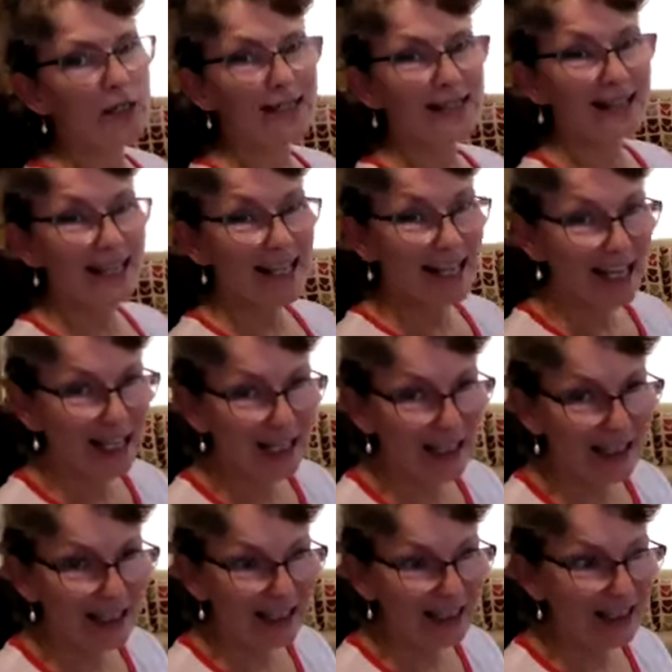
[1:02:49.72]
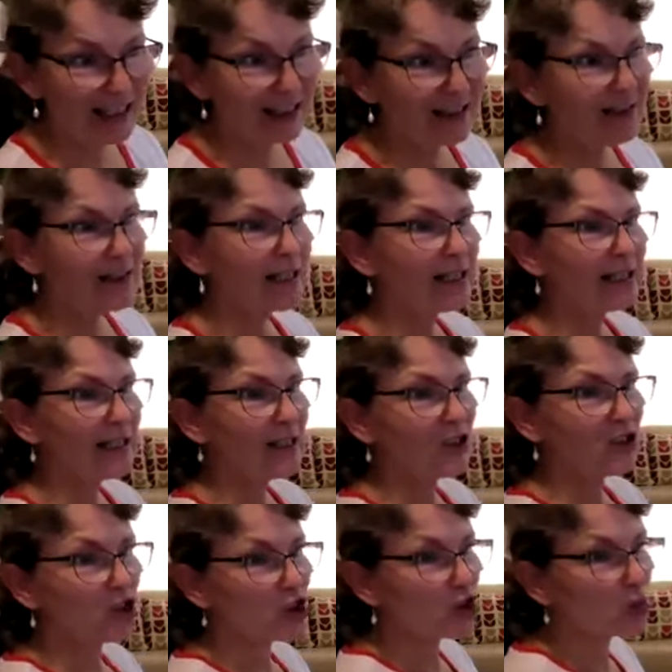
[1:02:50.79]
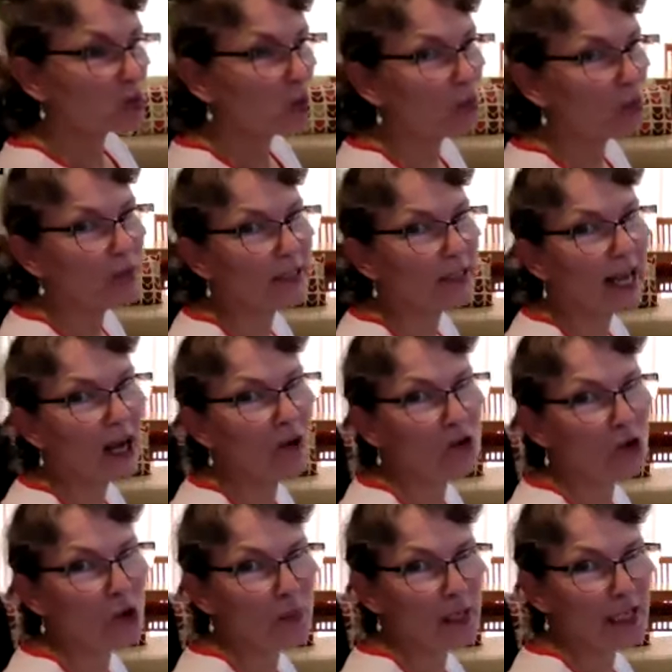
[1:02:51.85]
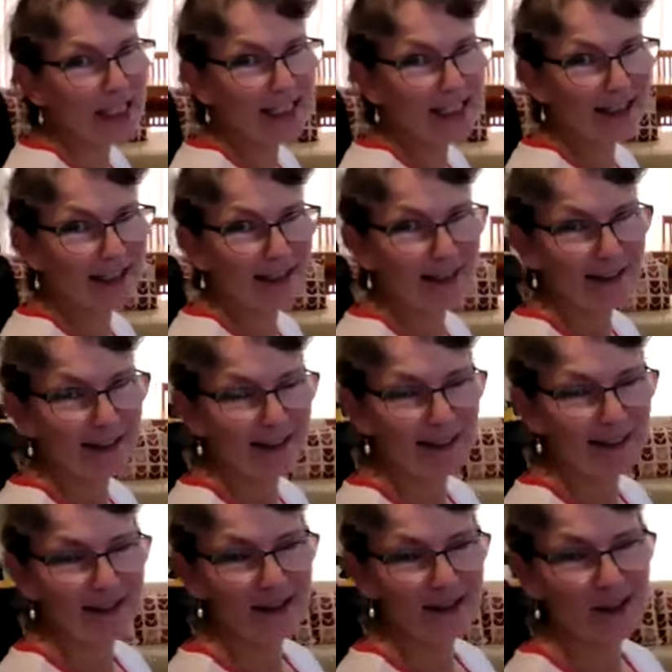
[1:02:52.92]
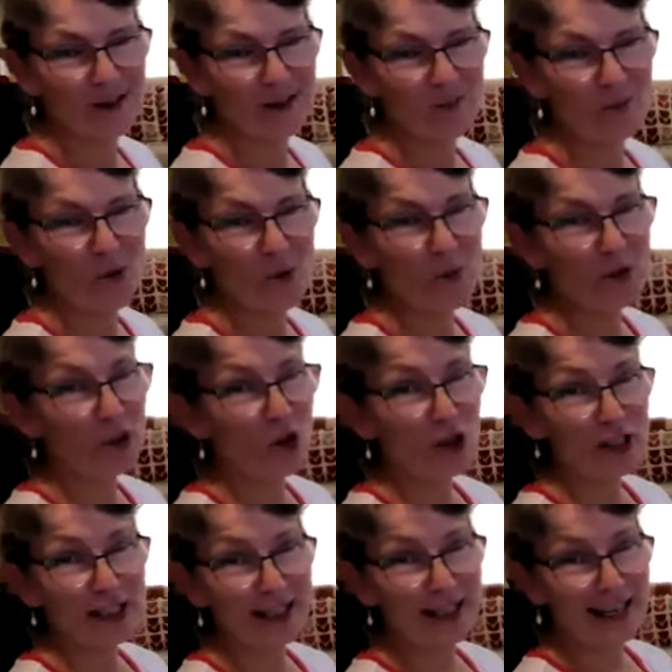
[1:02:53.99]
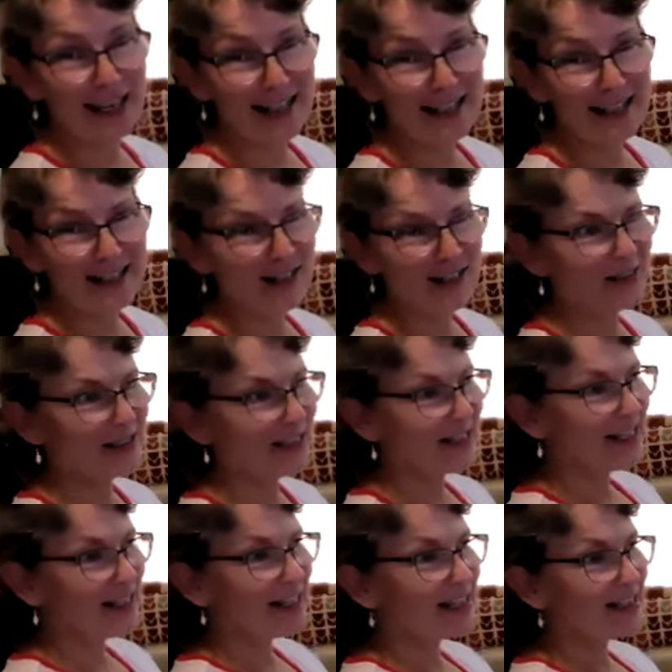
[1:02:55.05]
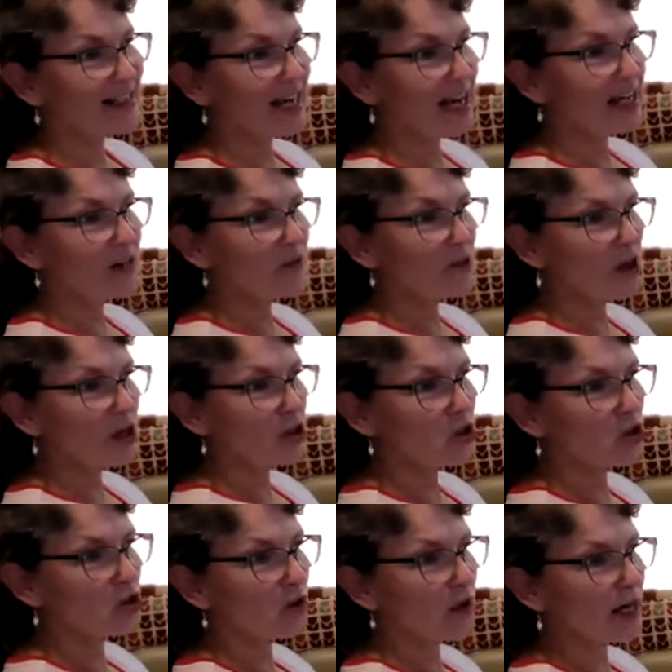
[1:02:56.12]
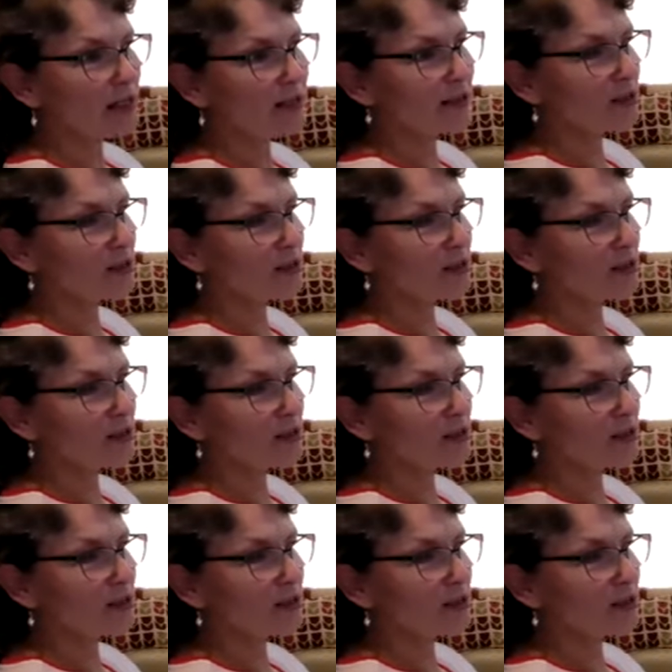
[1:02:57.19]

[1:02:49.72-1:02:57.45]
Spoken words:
to the E, it needs to swoop down a bit. But with all the other letters, it's kind of going straight